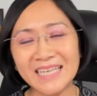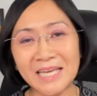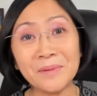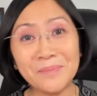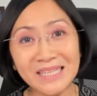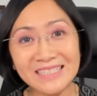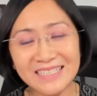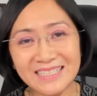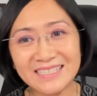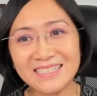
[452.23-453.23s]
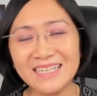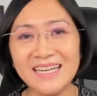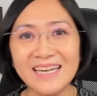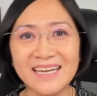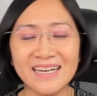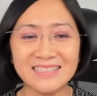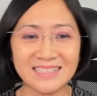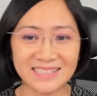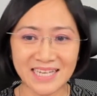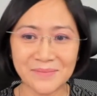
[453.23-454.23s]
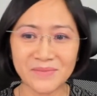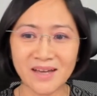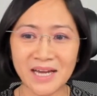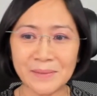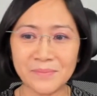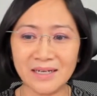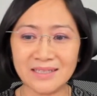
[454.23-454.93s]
capabilities, and at the same time,